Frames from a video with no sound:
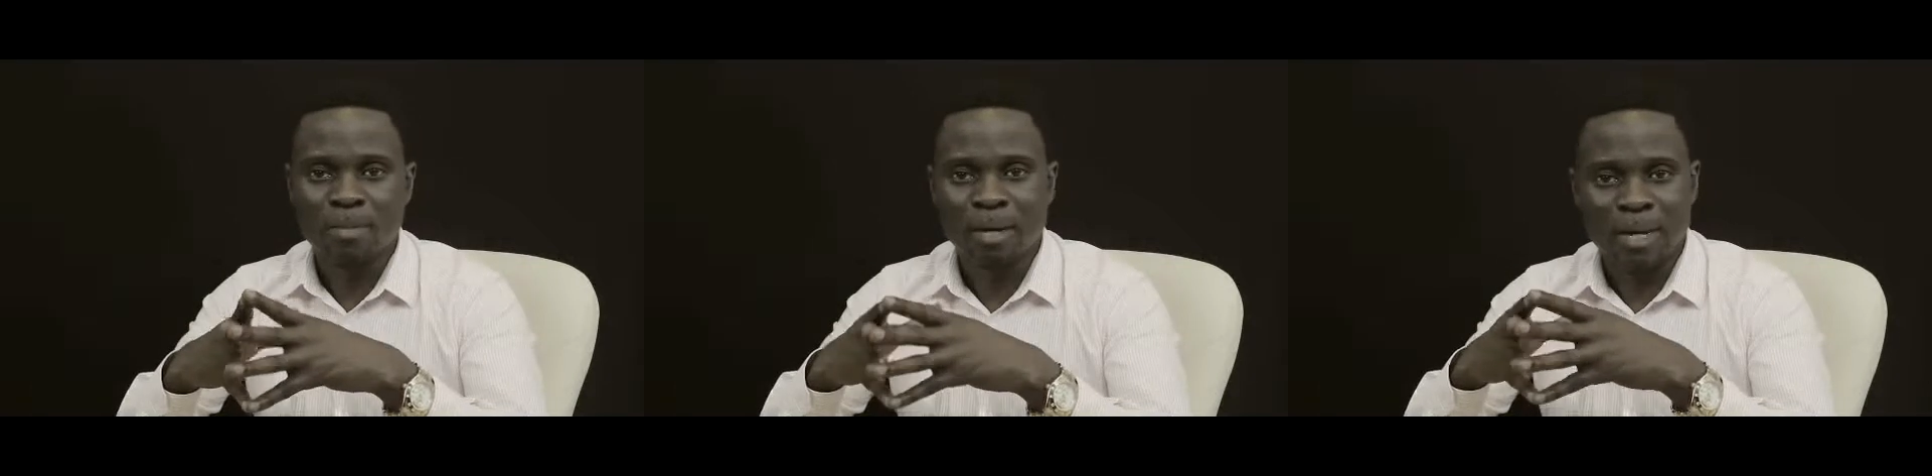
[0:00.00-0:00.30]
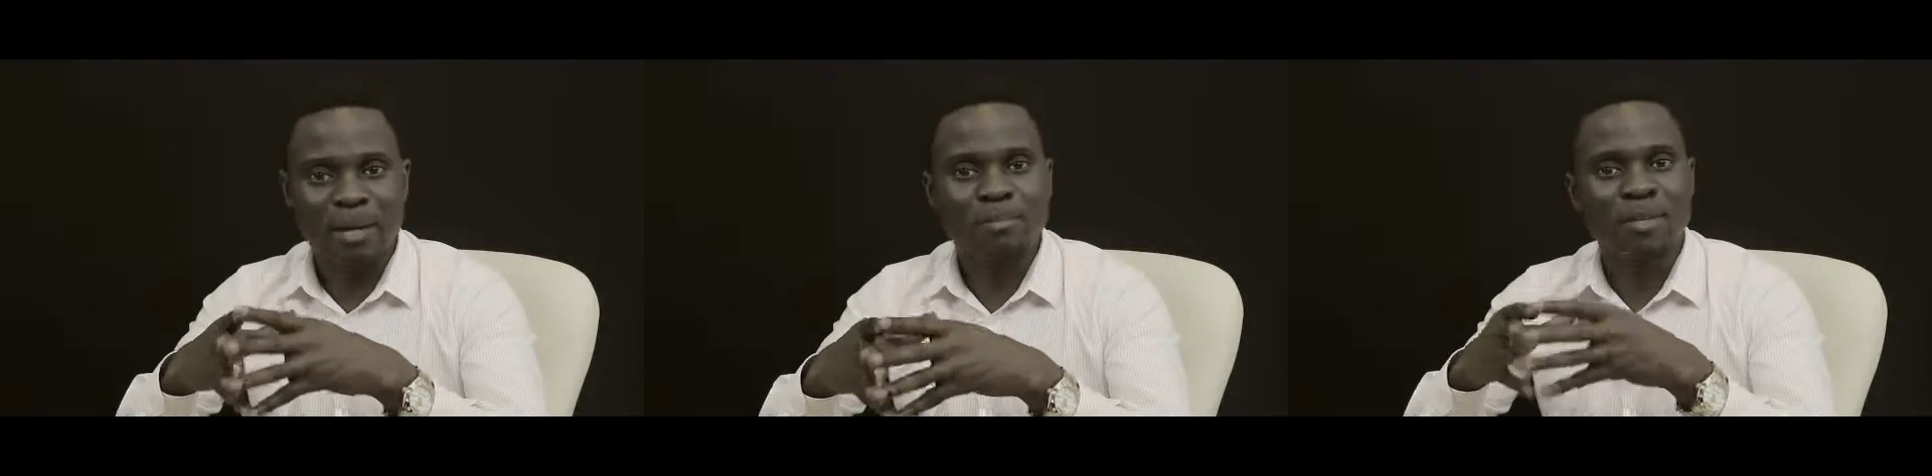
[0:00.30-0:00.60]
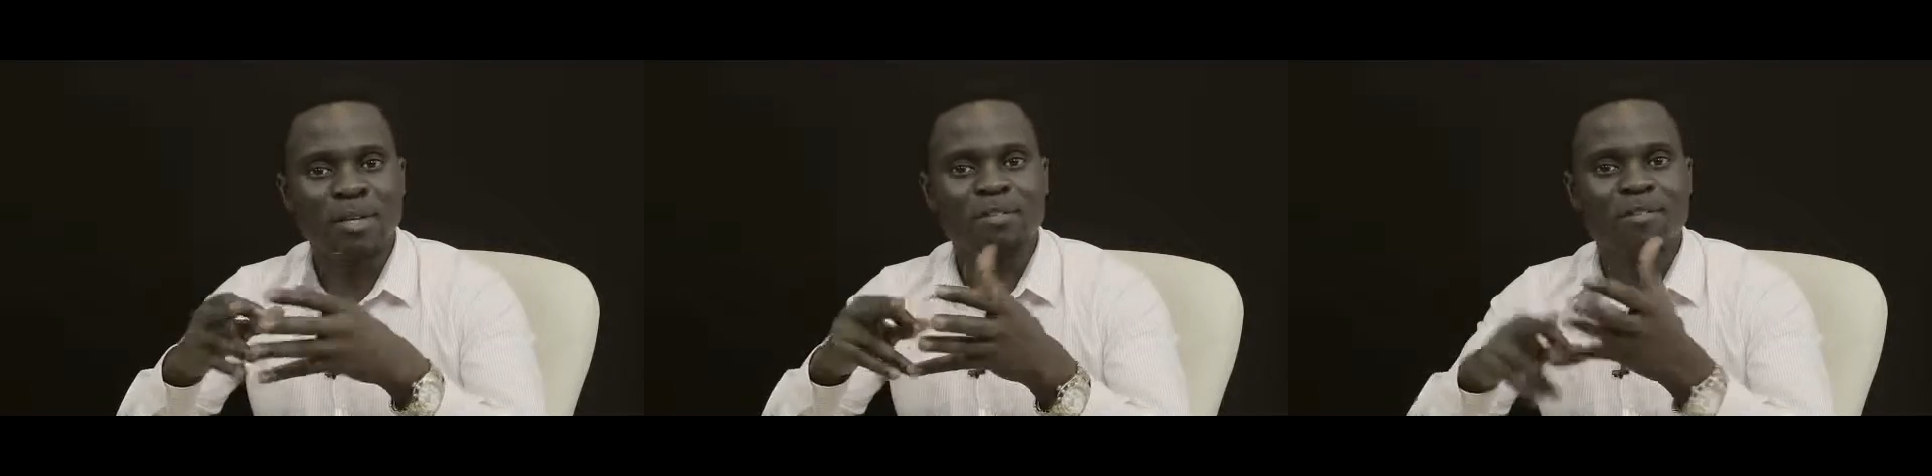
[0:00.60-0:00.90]
that came
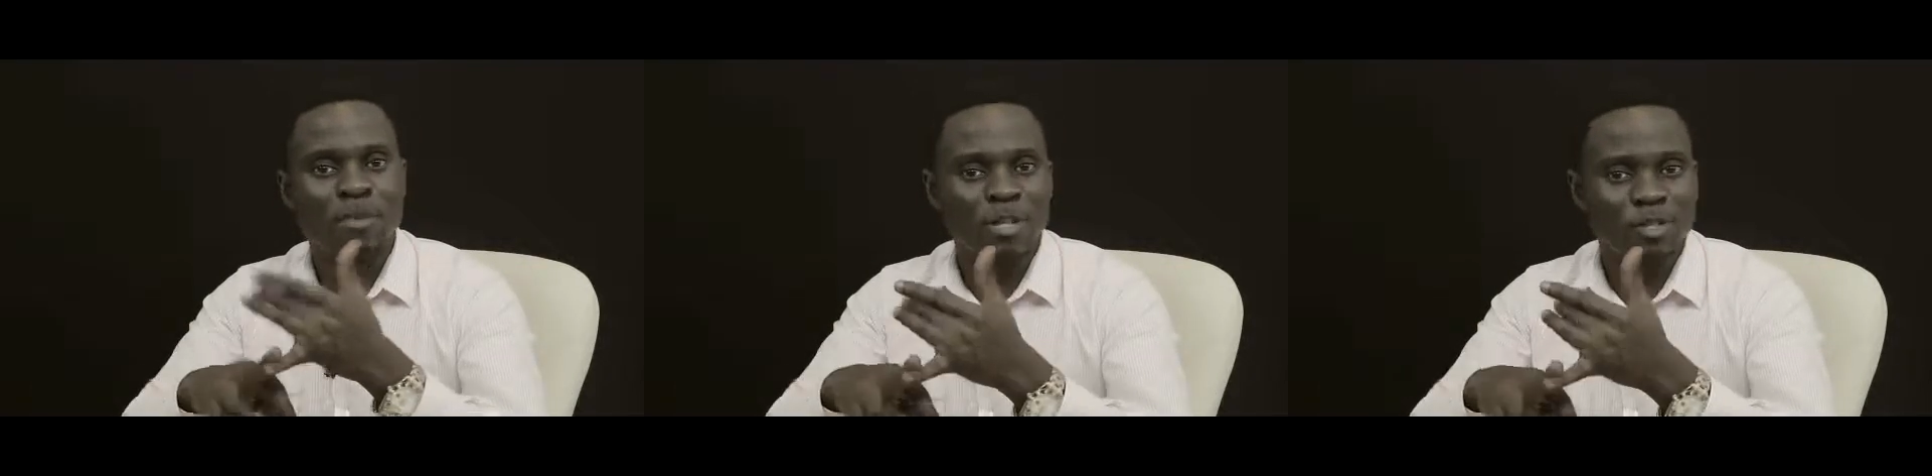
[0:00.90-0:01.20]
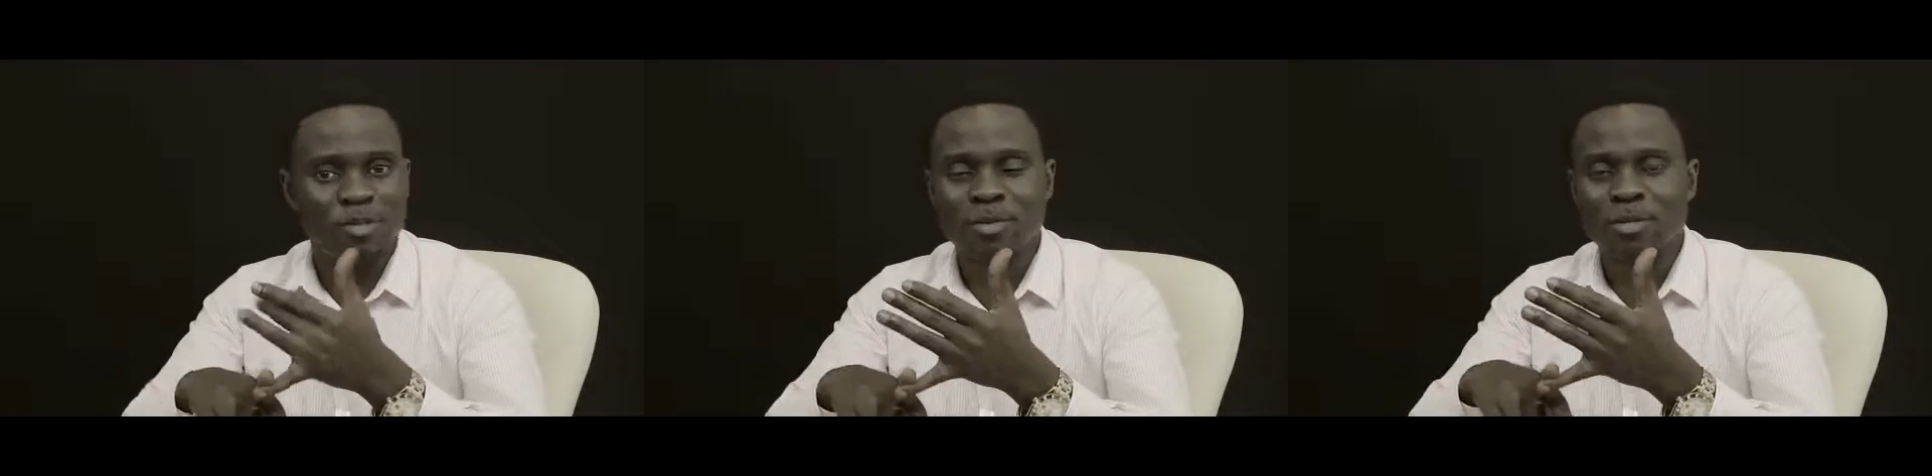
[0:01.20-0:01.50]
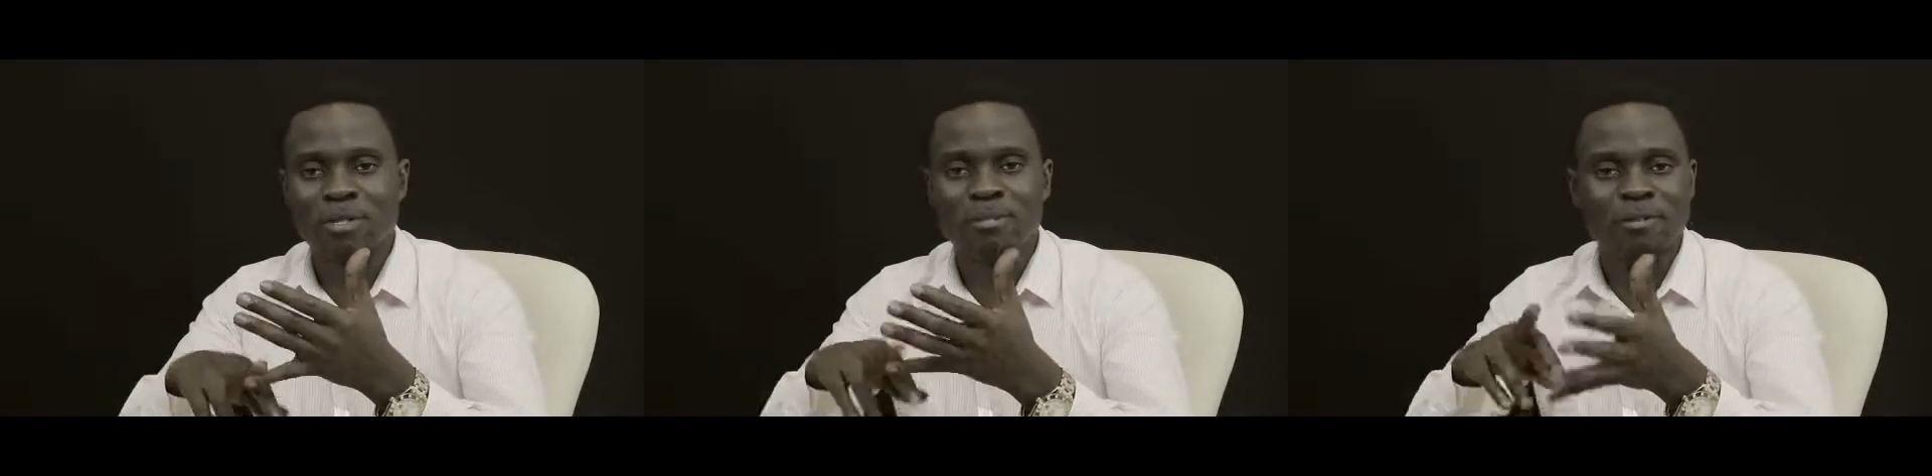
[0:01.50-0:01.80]
either from my
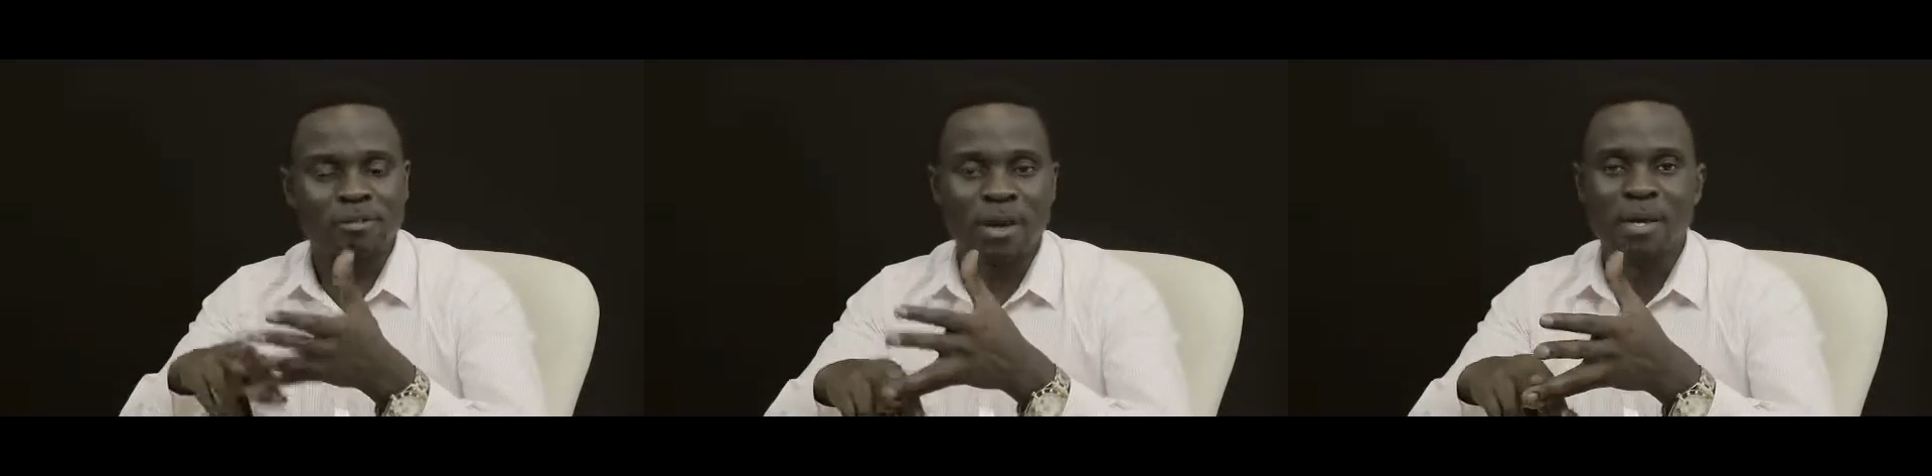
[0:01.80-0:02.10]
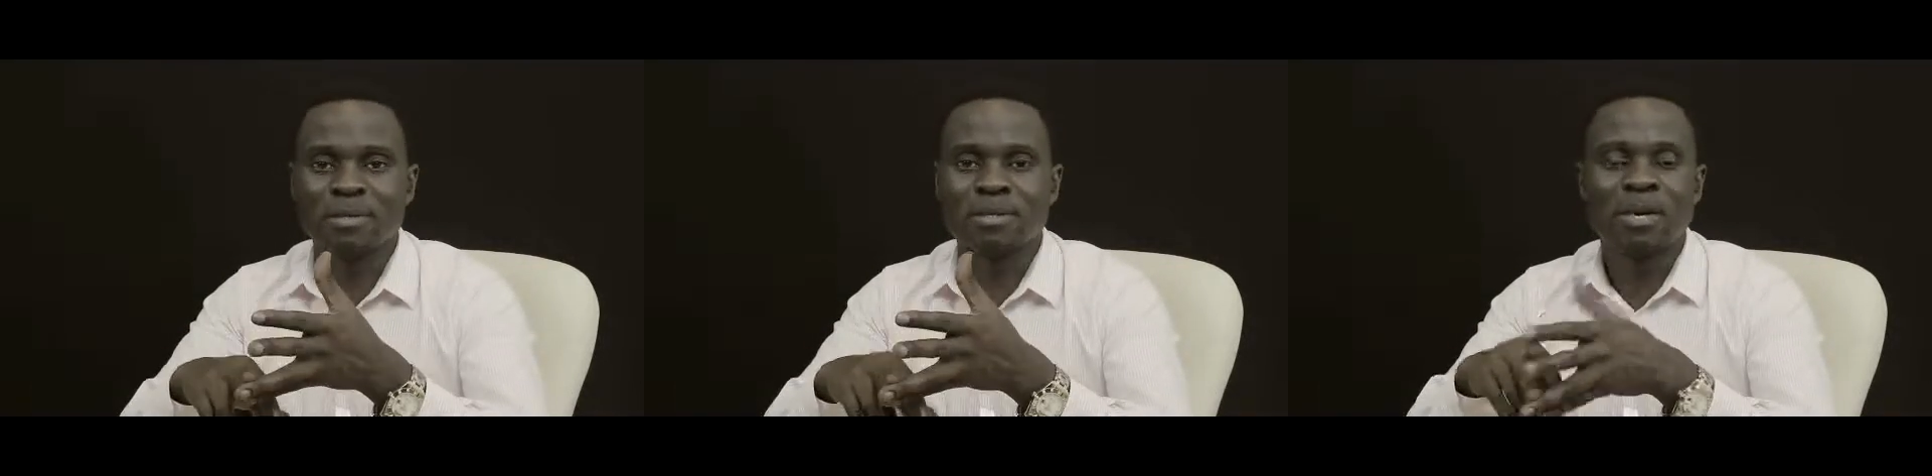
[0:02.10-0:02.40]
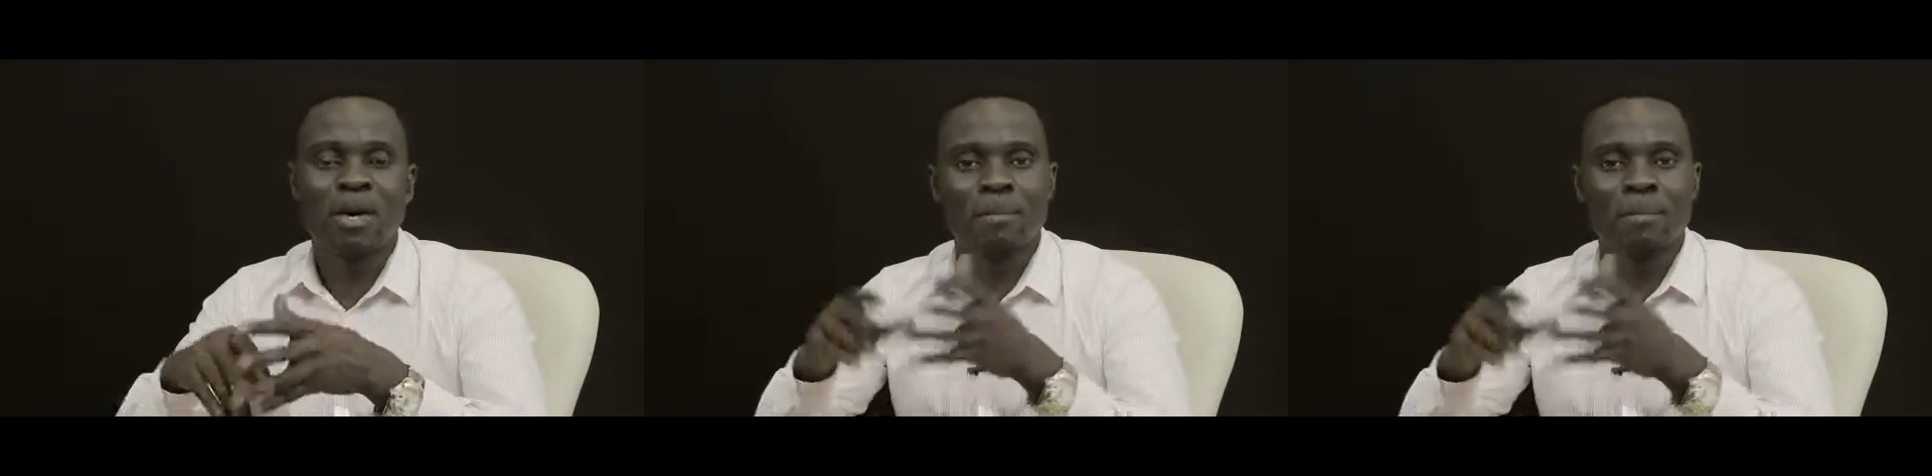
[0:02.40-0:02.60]
students, my friends,